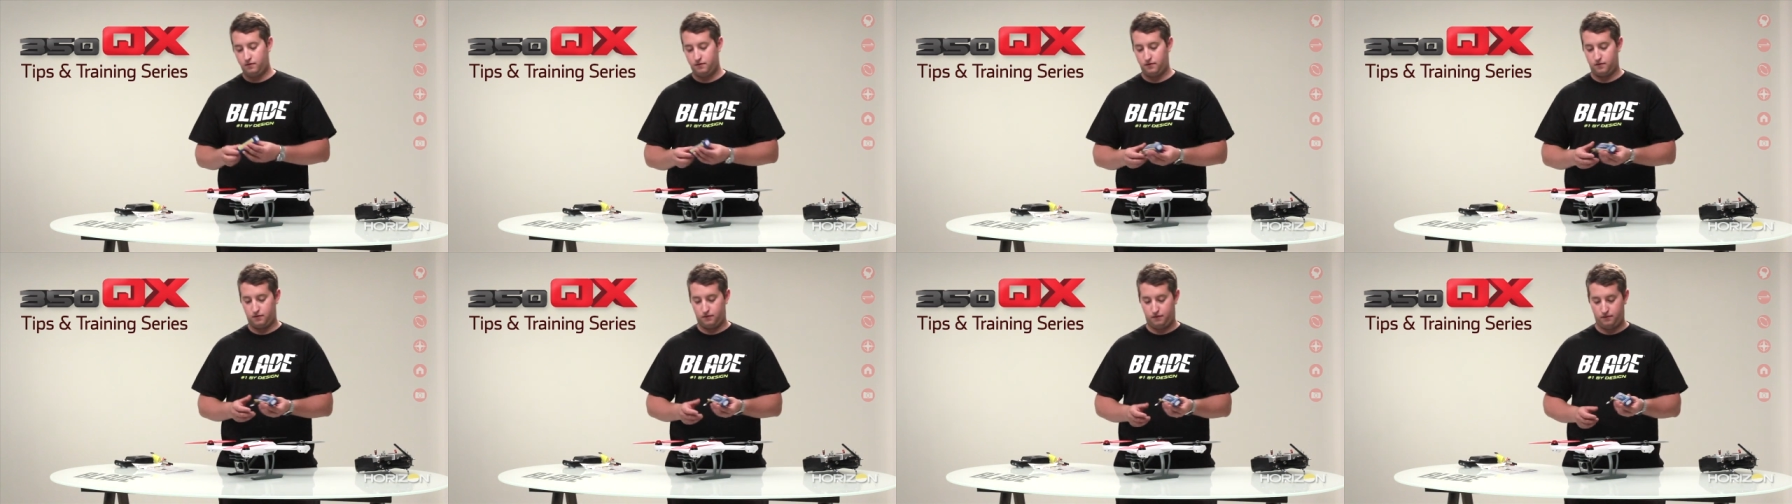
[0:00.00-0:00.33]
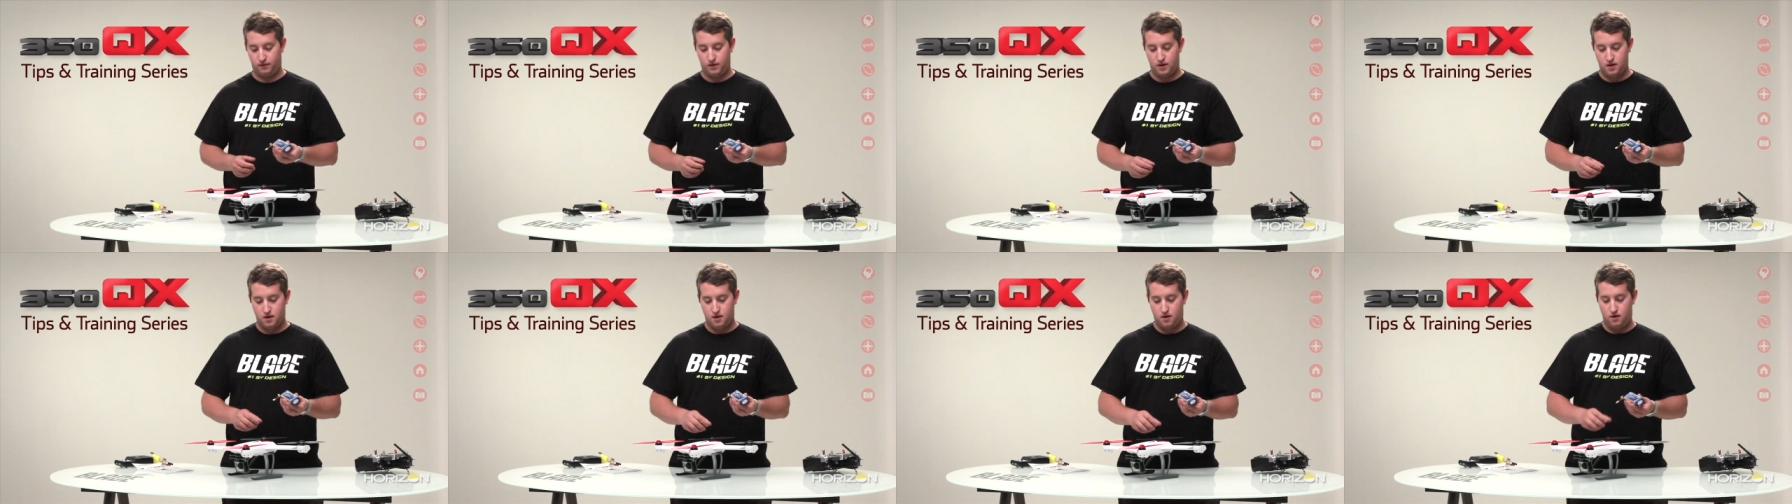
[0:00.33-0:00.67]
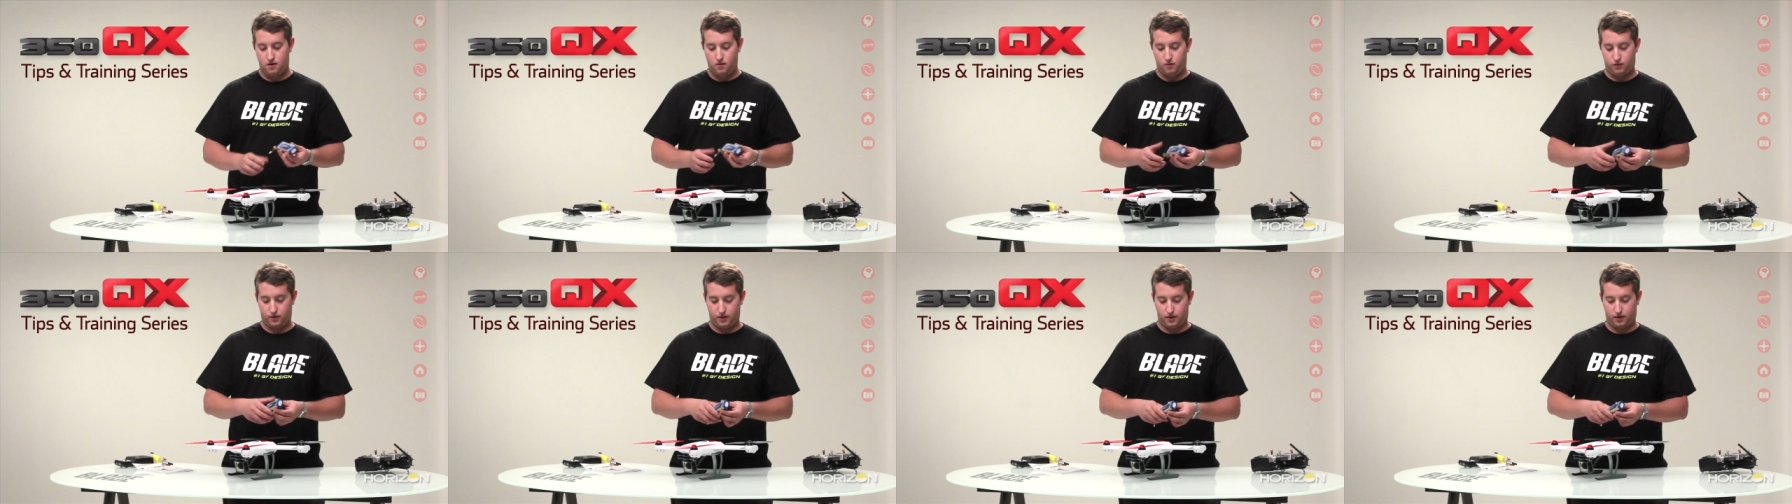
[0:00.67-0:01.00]

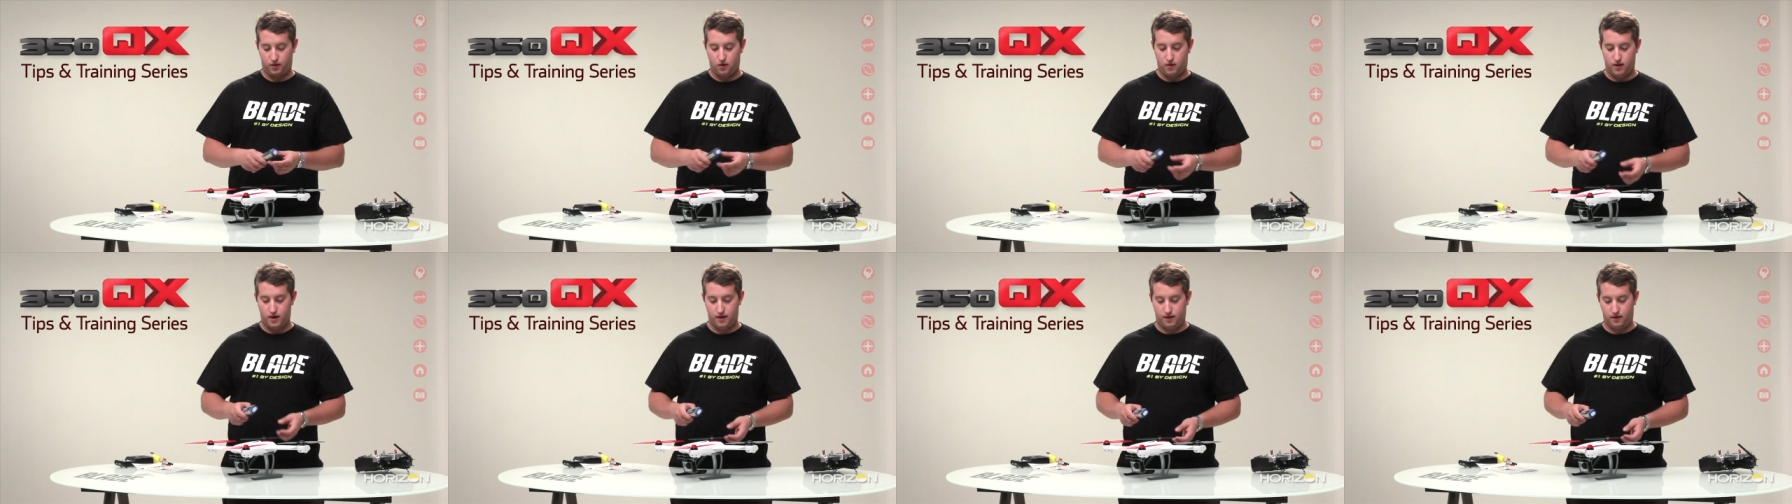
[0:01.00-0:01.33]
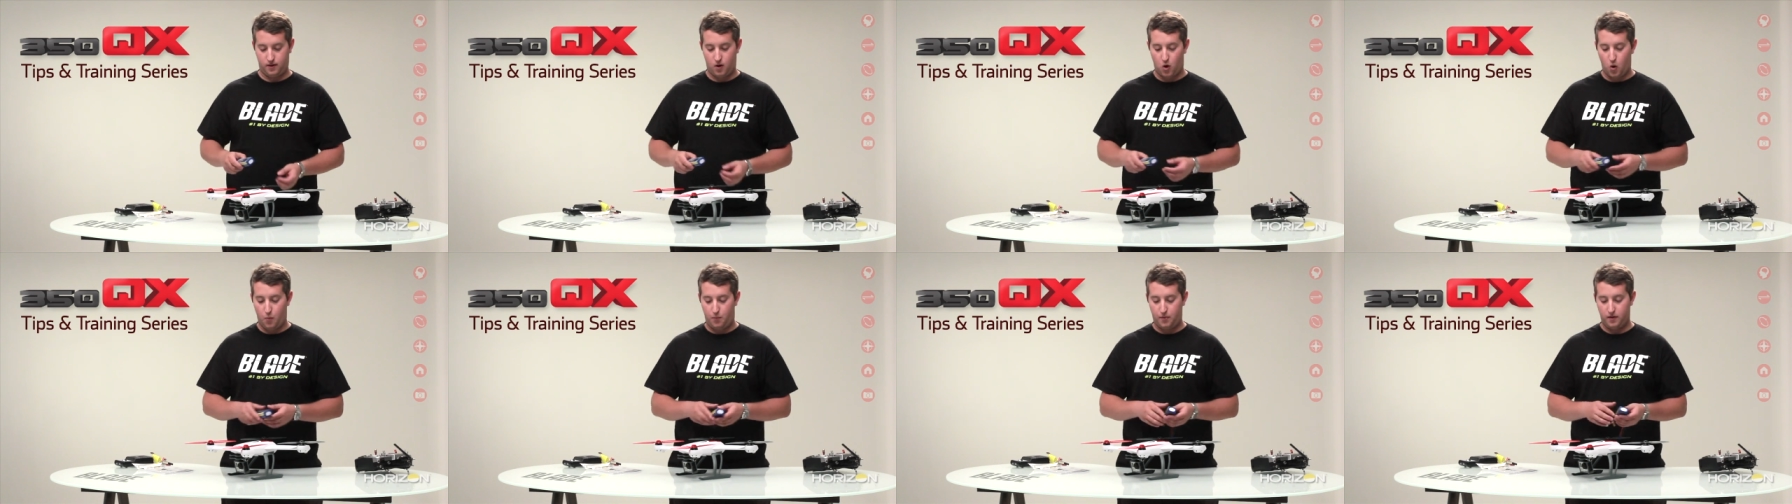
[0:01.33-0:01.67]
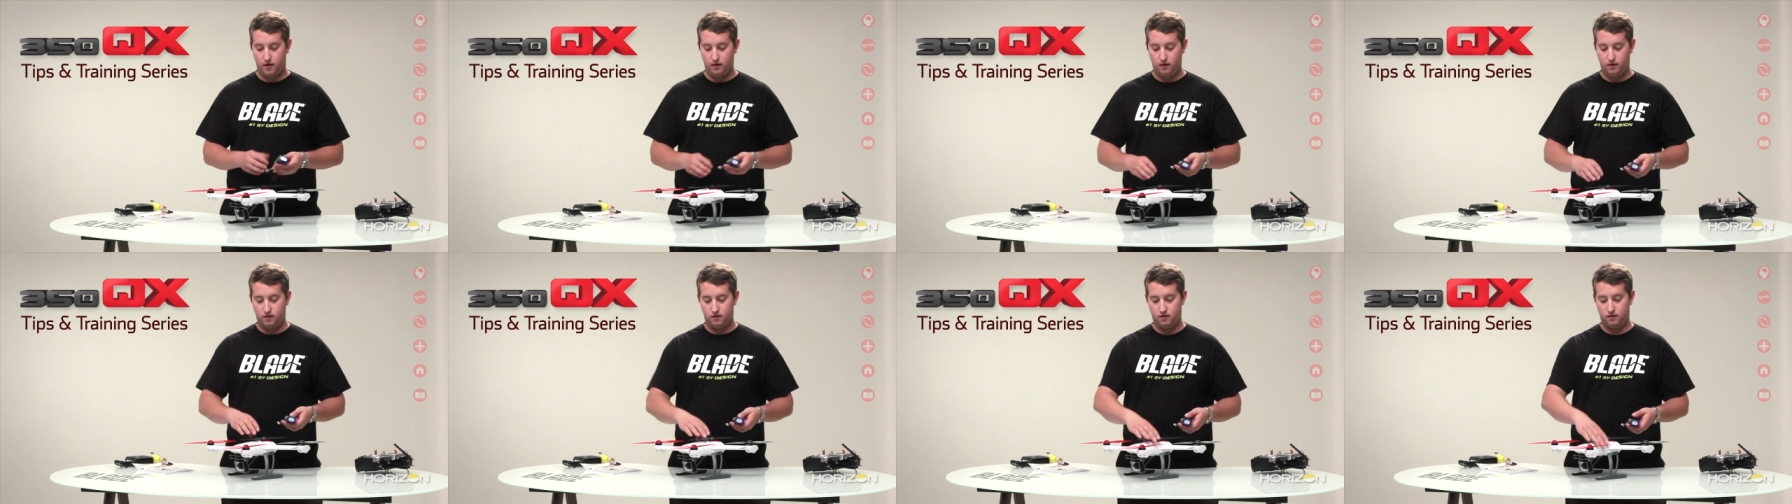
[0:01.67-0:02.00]
we're going to go ahead and
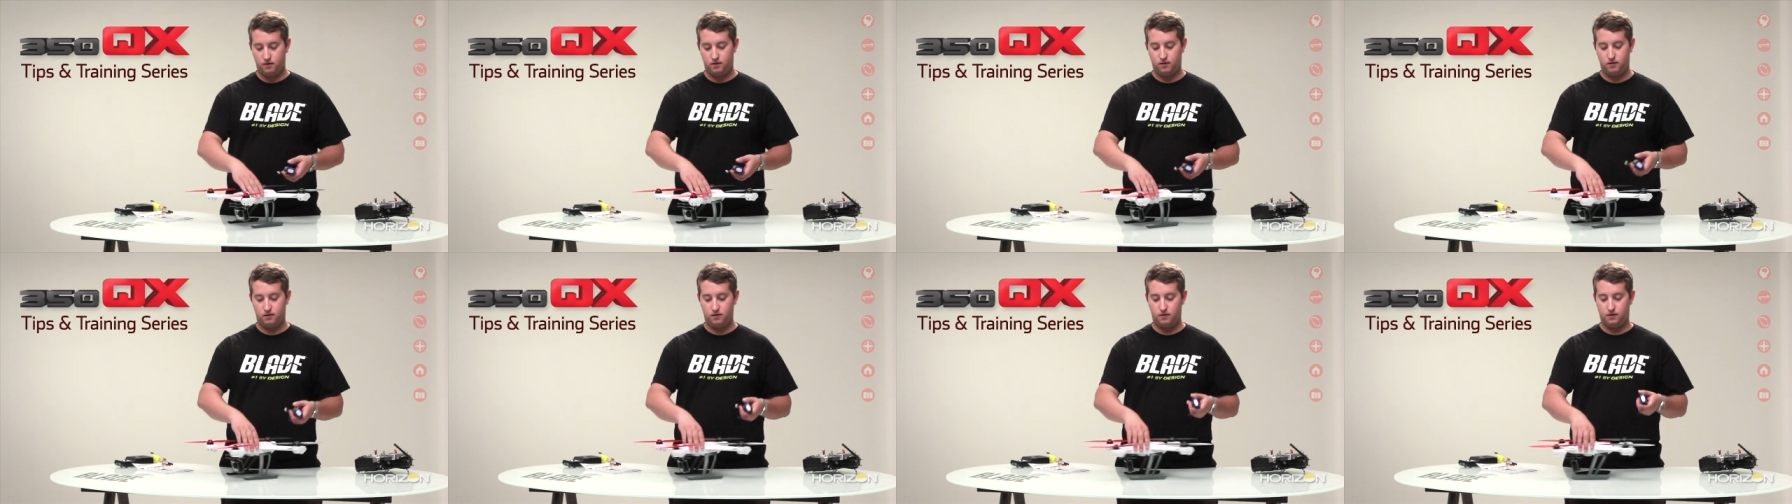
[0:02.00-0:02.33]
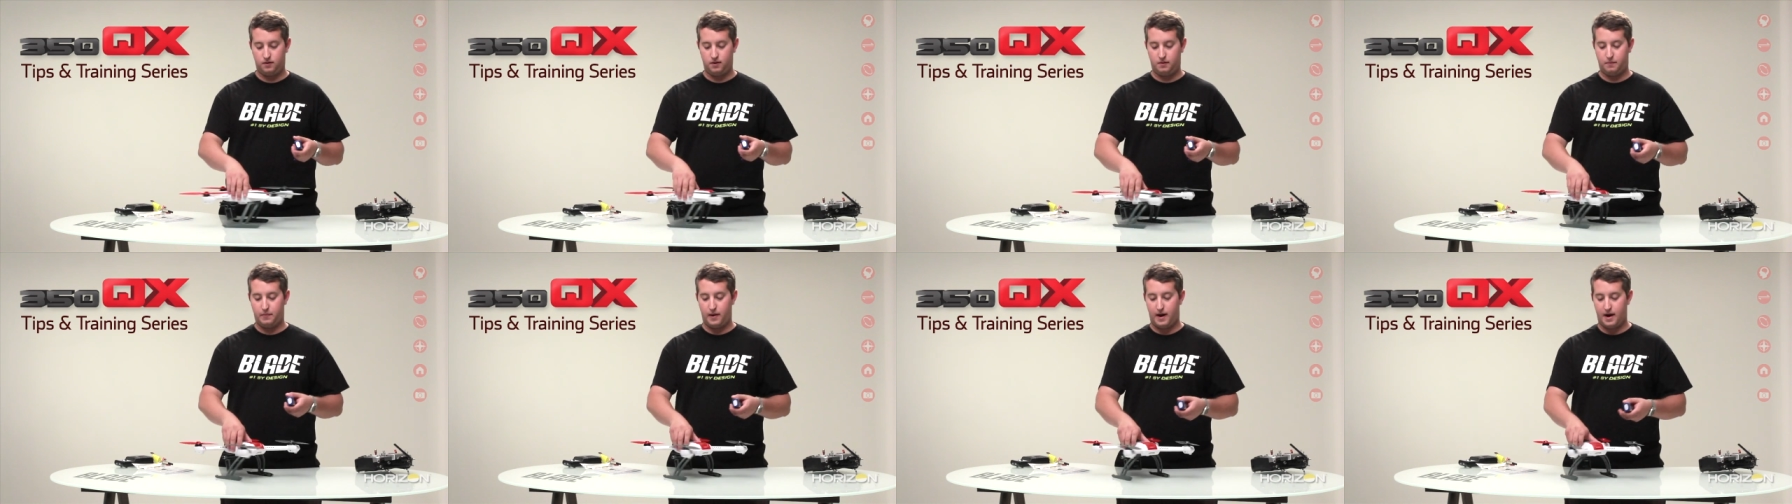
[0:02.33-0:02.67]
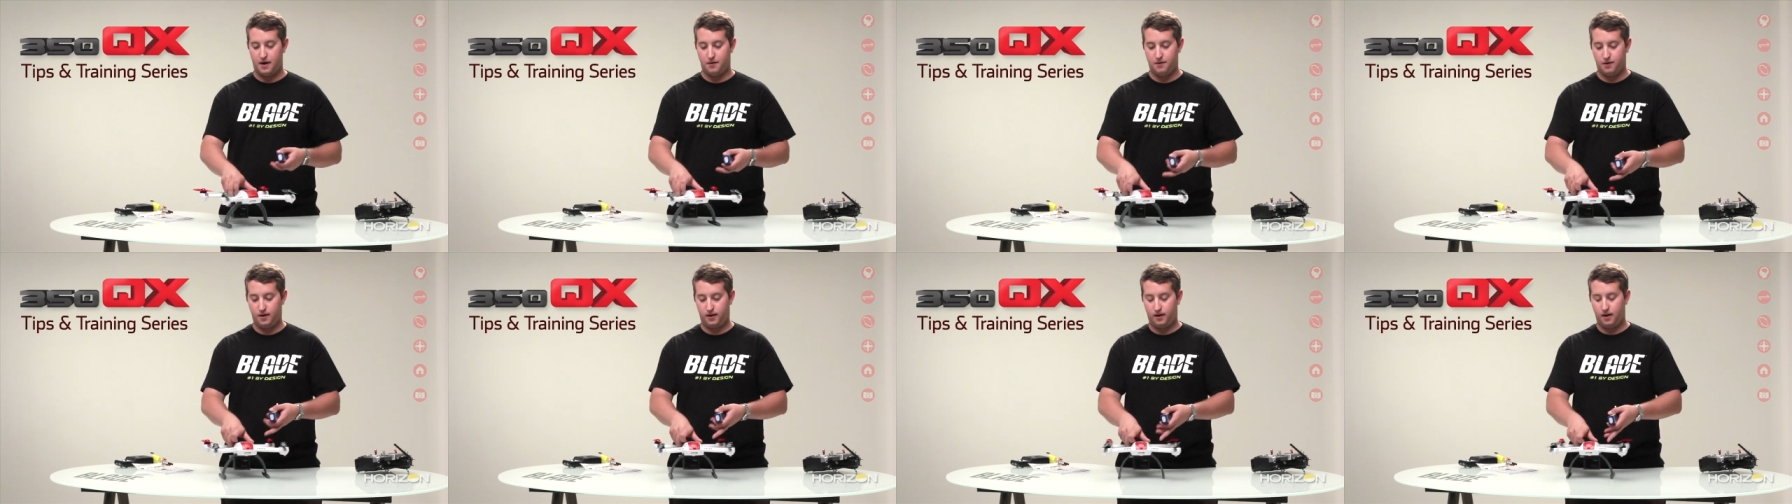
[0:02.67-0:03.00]
open the
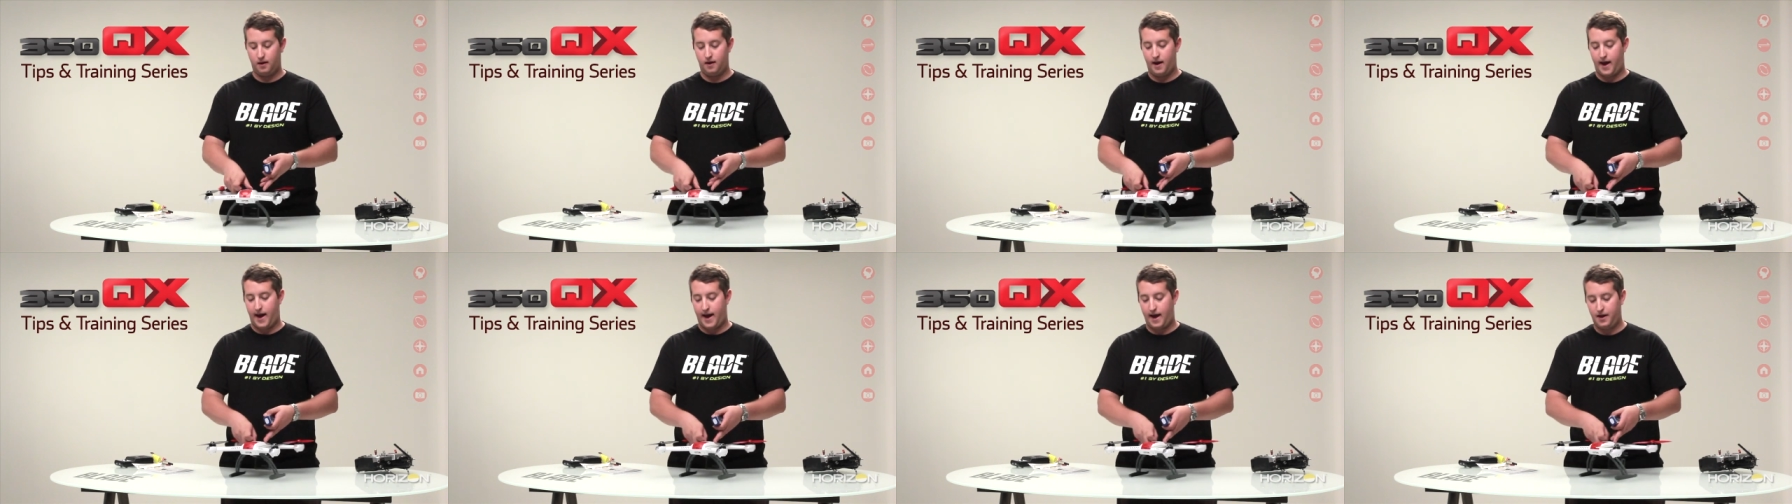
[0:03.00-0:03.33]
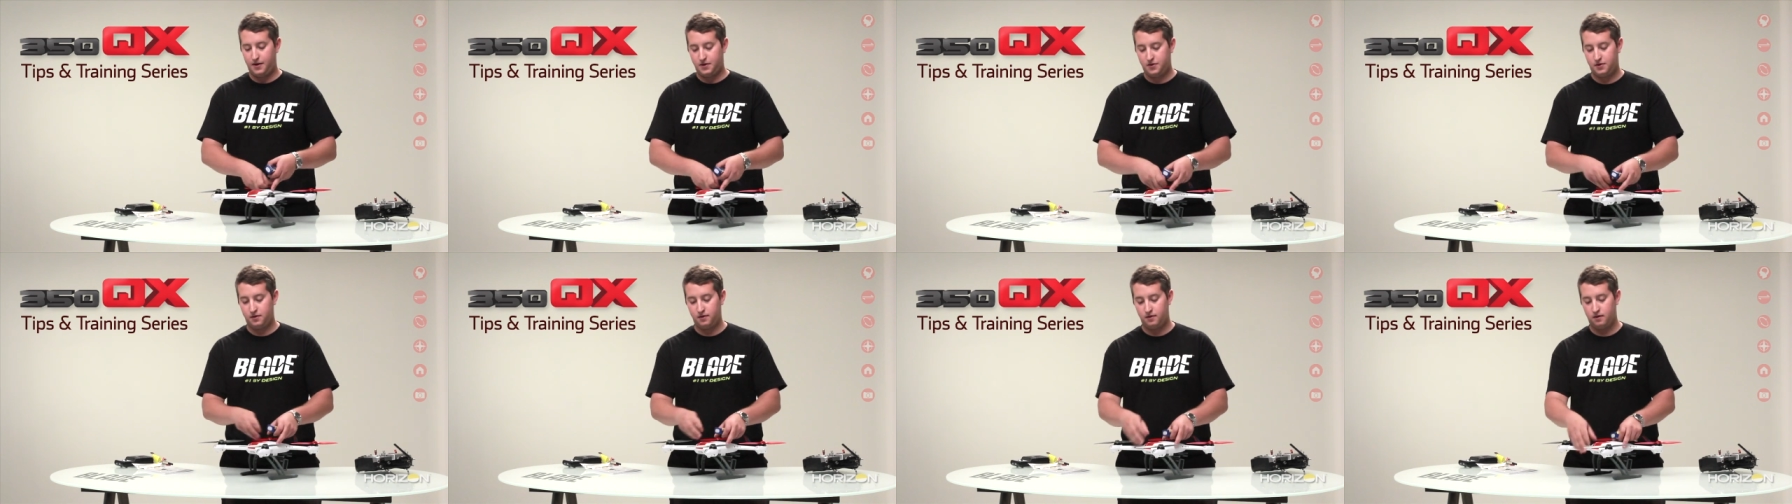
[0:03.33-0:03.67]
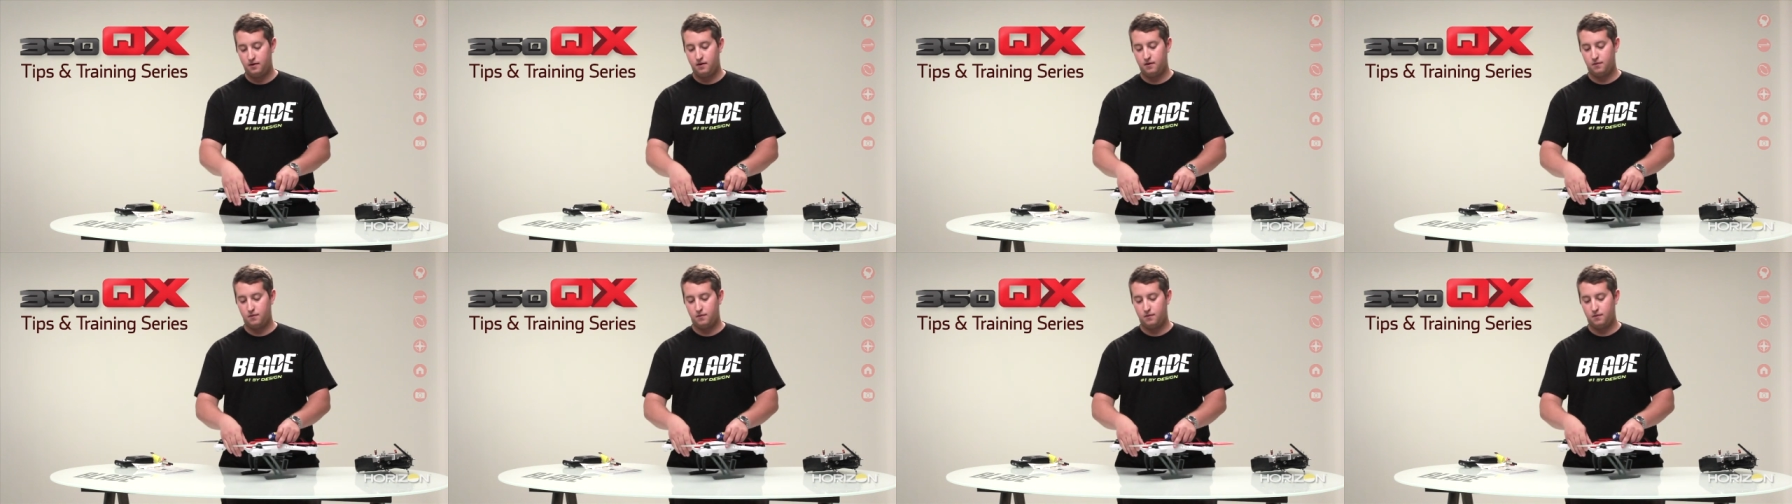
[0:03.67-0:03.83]
battery hatch,